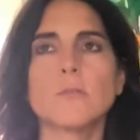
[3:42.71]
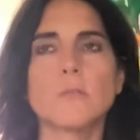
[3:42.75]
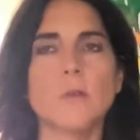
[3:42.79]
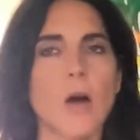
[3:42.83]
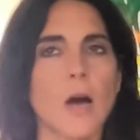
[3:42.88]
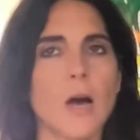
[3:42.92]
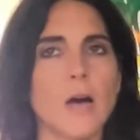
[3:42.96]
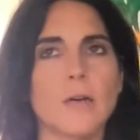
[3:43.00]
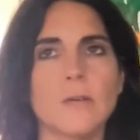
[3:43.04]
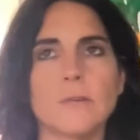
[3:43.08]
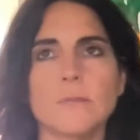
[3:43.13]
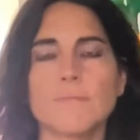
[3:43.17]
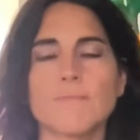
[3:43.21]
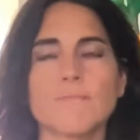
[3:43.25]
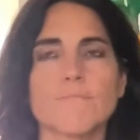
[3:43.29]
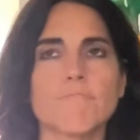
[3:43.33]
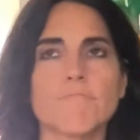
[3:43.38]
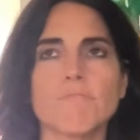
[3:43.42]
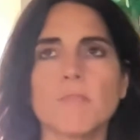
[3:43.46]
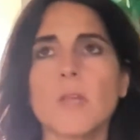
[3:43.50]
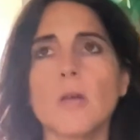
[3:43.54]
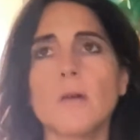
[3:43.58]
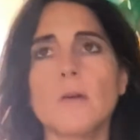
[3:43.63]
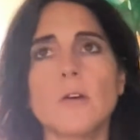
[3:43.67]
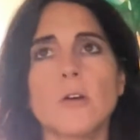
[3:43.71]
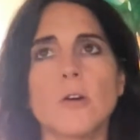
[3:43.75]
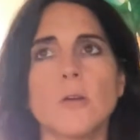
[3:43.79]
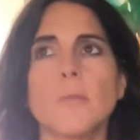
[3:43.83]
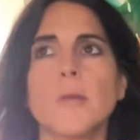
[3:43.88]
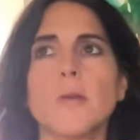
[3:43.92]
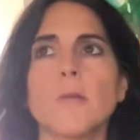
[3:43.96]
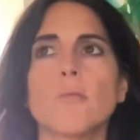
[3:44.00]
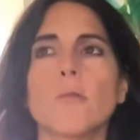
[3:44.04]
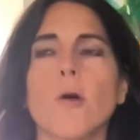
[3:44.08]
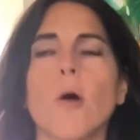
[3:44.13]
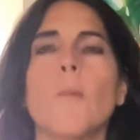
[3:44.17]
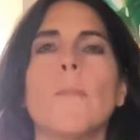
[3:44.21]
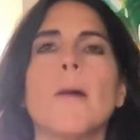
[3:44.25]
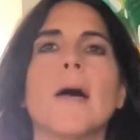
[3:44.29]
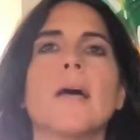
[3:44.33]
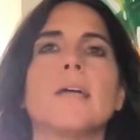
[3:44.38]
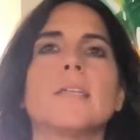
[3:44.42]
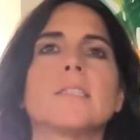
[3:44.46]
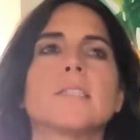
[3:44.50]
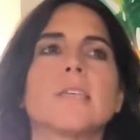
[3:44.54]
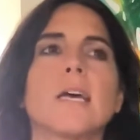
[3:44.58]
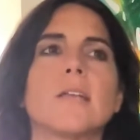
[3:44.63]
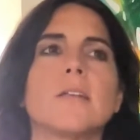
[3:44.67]
Uh, it could be
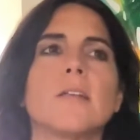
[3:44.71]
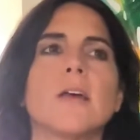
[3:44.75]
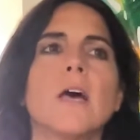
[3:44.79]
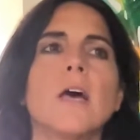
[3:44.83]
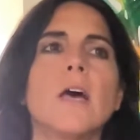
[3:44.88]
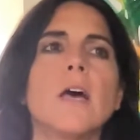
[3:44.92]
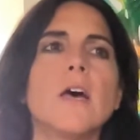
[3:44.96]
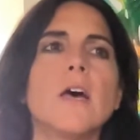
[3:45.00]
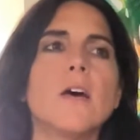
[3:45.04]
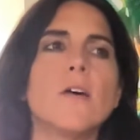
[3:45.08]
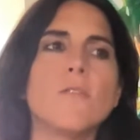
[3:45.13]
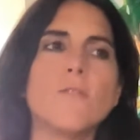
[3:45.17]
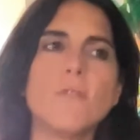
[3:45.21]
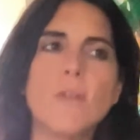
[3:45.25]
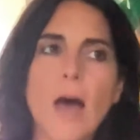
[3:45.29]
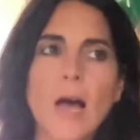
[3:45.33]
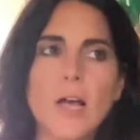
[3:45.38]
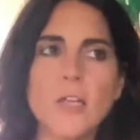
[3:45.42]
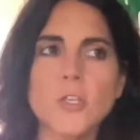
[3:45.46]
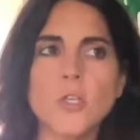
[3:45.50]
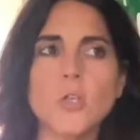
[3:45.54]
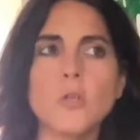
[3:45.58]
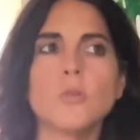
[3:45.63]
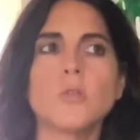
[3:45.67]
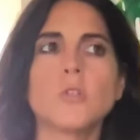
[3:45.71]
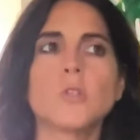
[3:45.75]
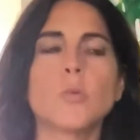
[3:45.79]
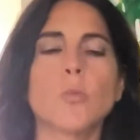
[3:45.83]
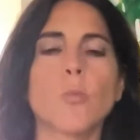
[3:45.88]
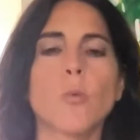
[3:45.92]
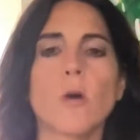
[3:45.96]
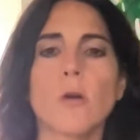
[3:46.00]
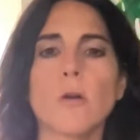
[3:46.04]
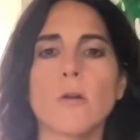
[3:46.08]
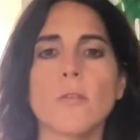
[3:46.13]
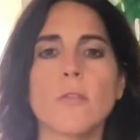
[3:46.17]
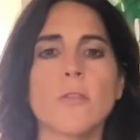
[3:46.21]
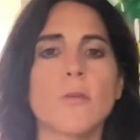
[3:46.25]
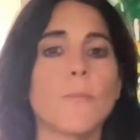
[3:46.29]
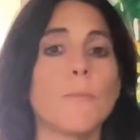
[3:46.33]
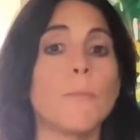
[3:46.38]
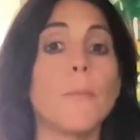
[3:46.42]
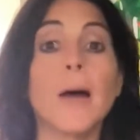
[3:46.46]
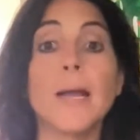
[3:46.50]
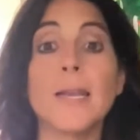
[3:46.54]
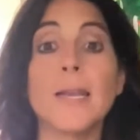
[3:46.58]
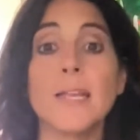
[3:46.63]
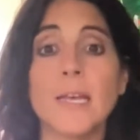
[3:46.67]
romance and values, worth,
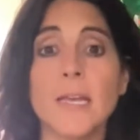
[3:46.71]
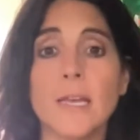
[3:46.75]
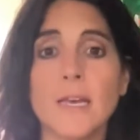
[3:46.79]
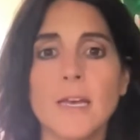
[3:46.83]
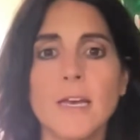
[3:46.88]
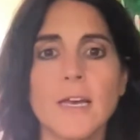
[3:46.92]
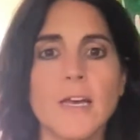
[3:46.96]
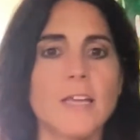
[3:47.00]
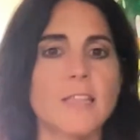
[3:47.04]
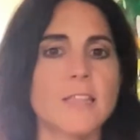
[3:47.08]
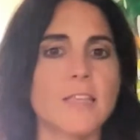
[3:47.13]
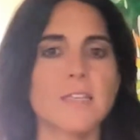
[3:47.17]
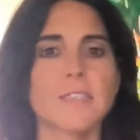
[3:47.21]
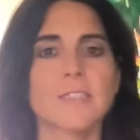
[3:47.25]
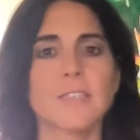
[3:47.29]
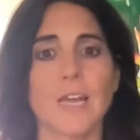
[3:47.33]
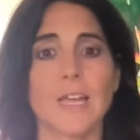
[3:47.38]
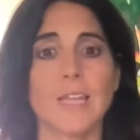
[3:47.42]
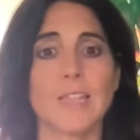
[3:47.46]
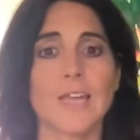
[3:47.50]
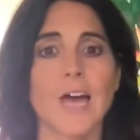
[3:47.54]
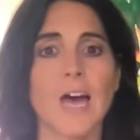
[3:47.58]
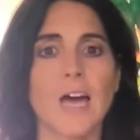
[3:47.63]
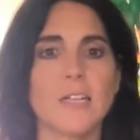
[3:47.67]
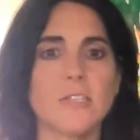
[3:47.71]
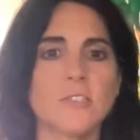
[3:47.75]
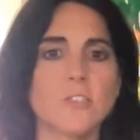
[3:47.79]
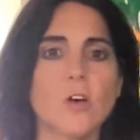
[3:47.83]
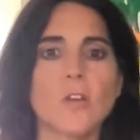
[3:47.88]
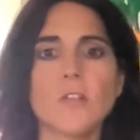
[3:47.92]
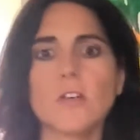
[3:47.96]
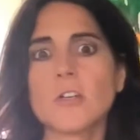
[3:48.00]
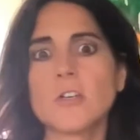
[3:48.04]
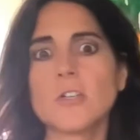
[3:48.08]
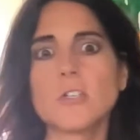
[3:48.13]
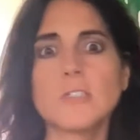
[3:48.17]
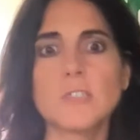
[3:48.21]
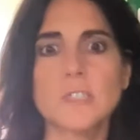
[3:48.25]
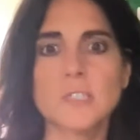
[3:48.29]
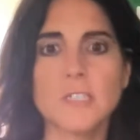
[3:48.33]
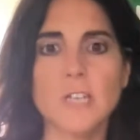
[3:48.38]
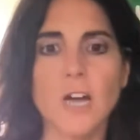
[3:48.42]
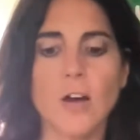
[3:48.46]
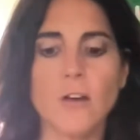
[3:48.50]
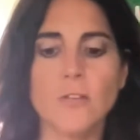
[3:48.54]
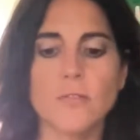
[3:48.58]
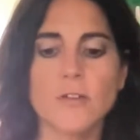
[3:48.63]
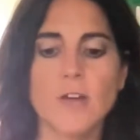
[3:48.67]
money, things like that. It's all the good
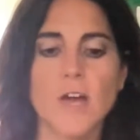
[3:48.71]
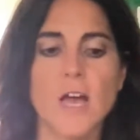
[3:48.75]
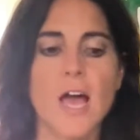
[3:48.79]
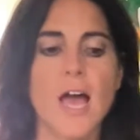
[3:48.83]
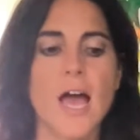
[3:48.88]
stuff.